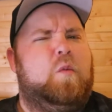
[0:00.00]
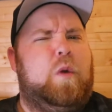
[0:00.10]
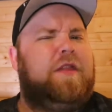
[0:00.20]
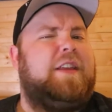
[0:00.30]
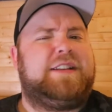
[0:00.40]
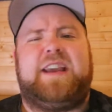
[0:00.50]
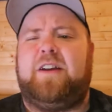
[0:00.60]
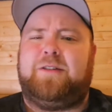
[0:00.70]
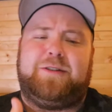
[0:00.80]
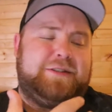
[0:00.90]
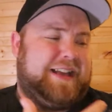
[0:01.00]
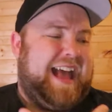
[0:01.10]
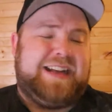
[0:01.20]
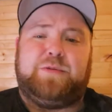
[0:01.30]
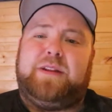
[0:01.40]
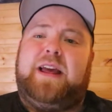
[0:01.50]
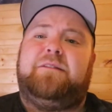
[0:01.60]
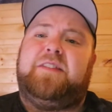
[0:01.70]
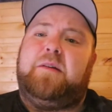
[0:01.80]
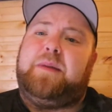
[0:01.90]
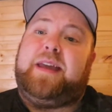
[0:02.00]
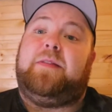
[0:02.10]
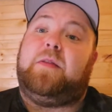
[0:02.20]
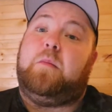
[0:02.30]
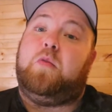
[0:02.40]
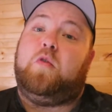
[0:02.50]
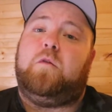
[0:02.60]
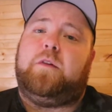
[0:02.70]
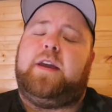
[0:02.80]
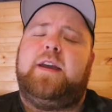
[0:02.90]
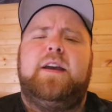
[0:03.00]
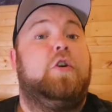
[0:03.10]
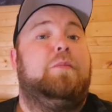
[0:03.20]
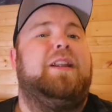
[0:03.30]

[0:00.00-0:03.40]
with these characters as we left them in the movie. So,